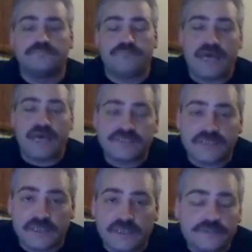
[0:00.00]

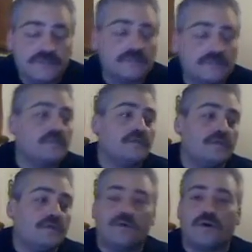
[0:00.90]
Palestinians
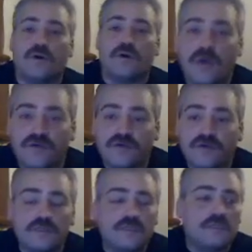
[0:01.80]
or
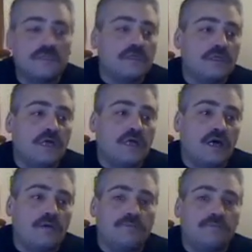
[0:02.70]
whoever,
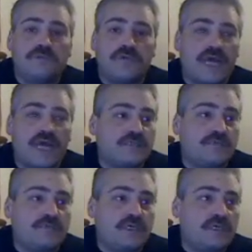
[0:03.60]
you guys
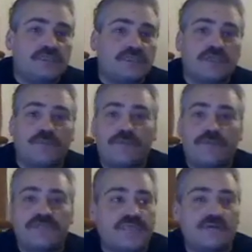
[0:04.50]
would be jumping up
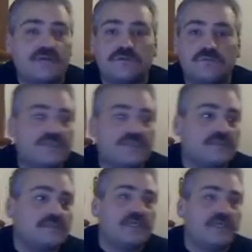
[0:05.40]
and down,
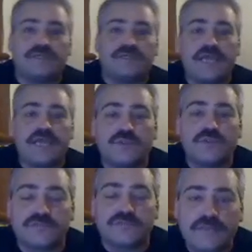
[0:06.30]
whistling the Yankee
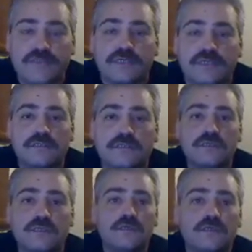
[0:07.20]
Doodle Dandy.
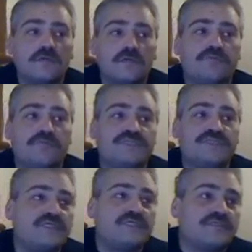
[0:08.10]
But
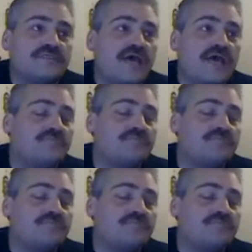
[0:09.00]
since that